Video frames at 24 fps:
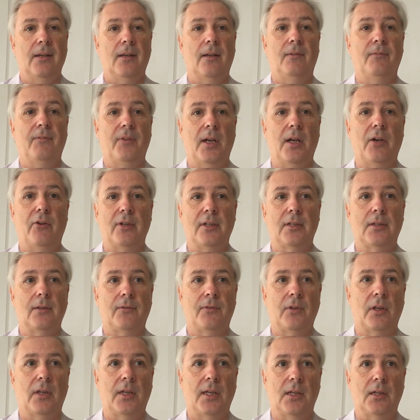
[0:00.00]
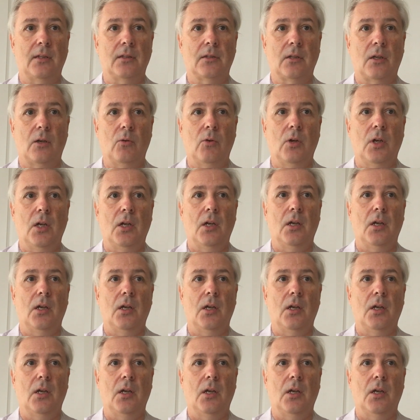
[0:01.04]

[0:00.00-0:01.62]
various different things. So